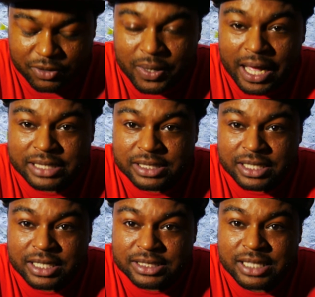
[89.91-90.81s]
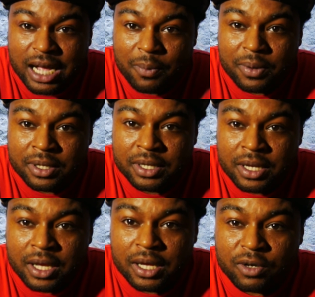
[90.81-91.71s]
You guys did a good job with
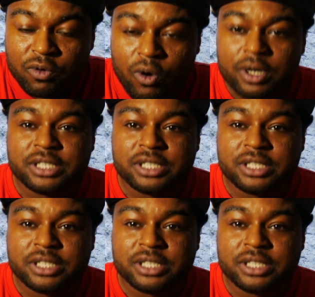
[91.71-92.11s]
growing